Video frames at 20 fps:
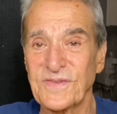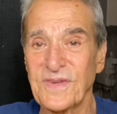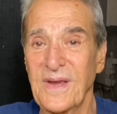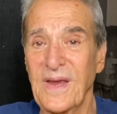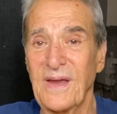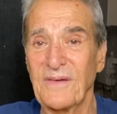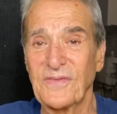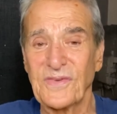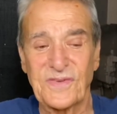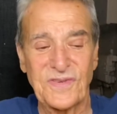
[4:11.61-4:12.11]
They
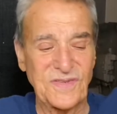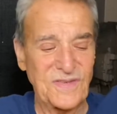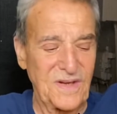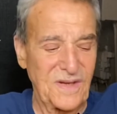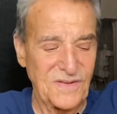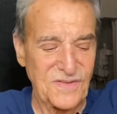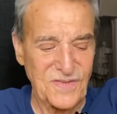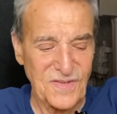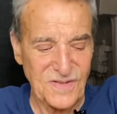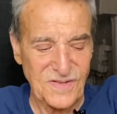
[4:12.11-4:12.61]
haven't
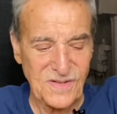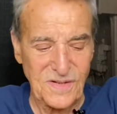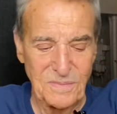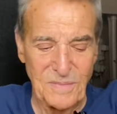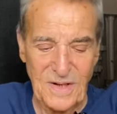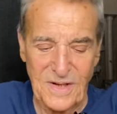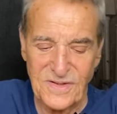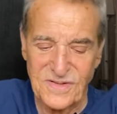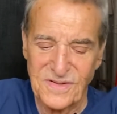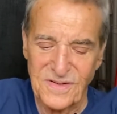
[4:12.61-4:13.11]
seen 60
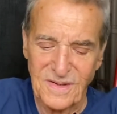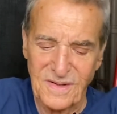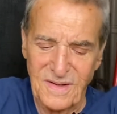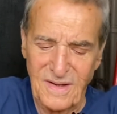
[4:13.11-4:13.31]
Minutes in